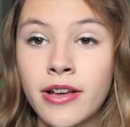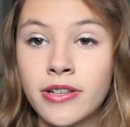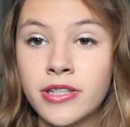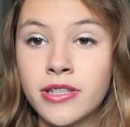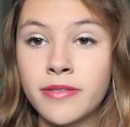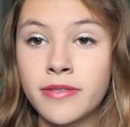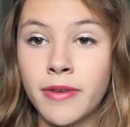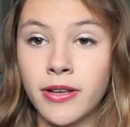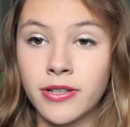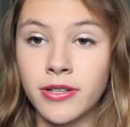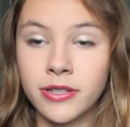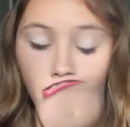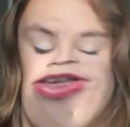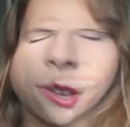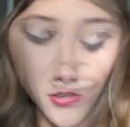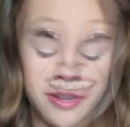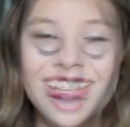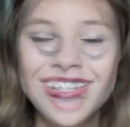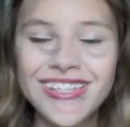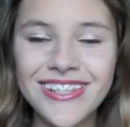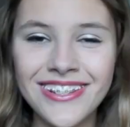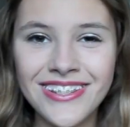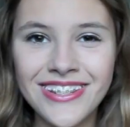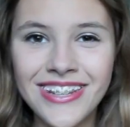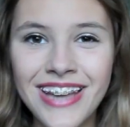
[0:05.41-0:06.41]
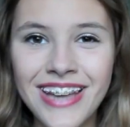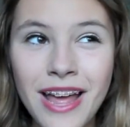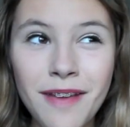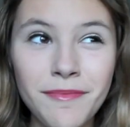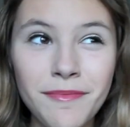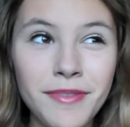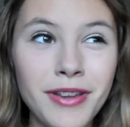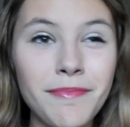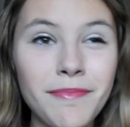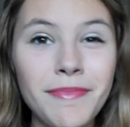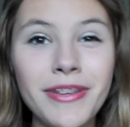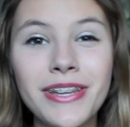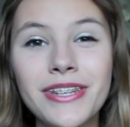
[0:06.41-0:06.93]
else smells hey guys, good. so today I'm
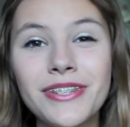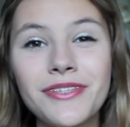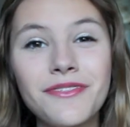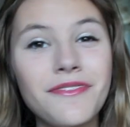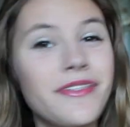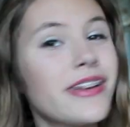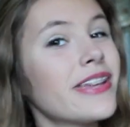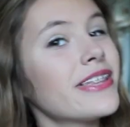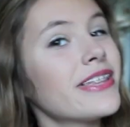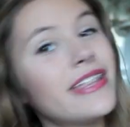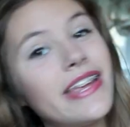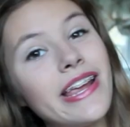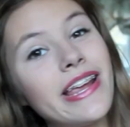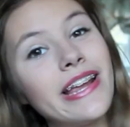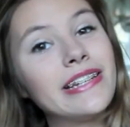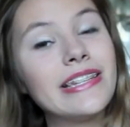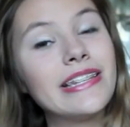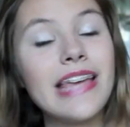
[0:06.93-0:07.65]
going to be doing the